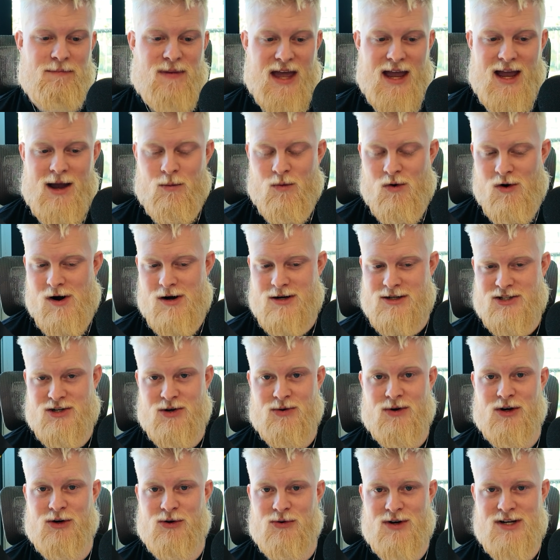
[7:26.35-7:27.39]
And we're
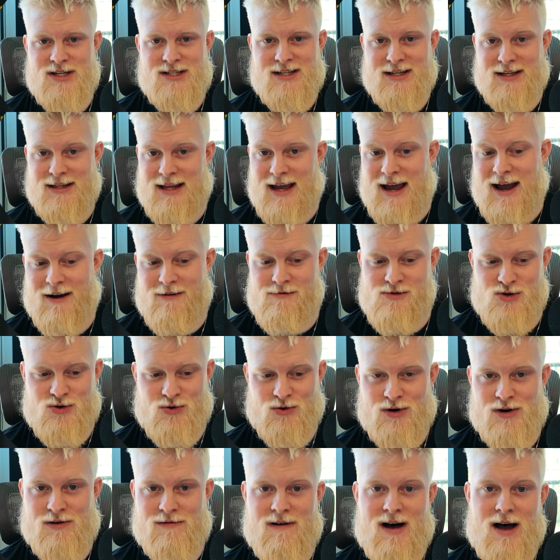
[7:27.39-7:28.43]
also increasing the average
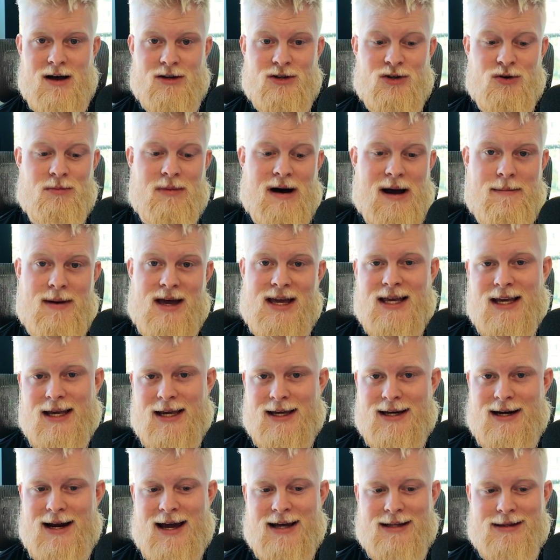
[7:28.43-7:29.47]
order value by
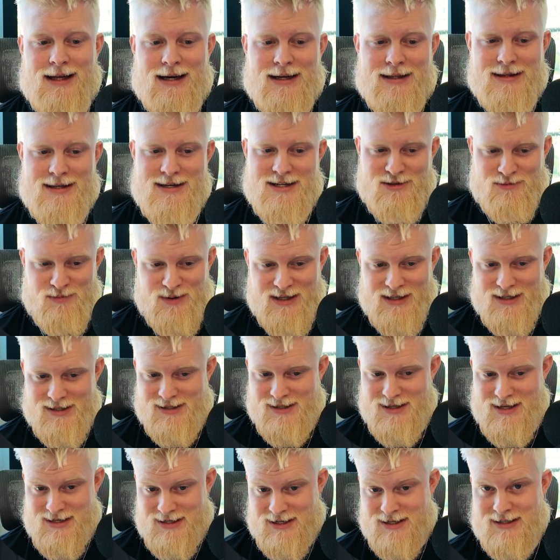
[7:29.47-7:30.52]
making an ad like this,
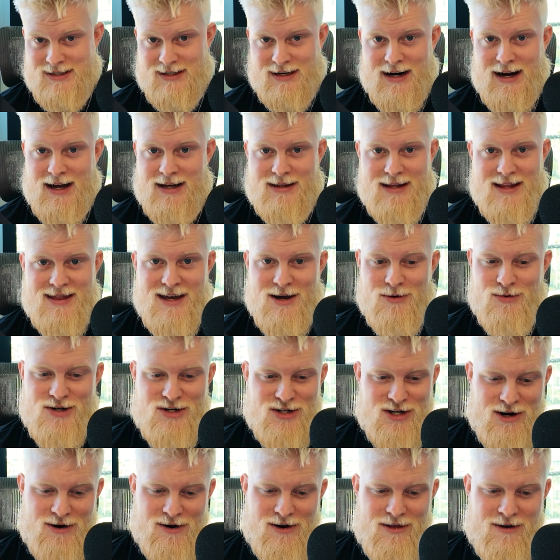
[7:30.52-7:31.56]
because this is an ad that they would
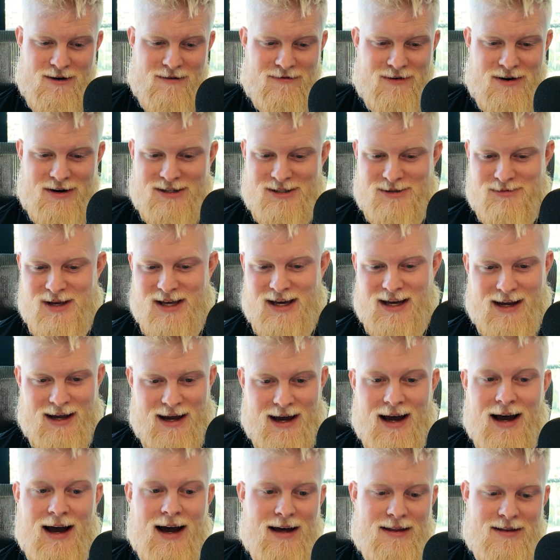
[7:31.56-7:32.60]
share to their friends, be like,
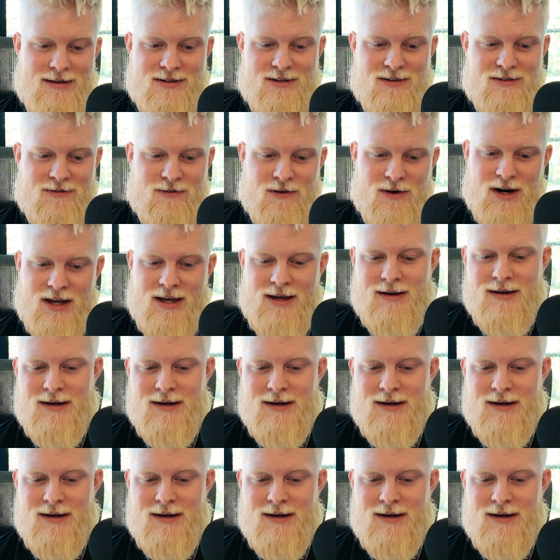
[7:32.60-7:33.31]
haha, this is funny.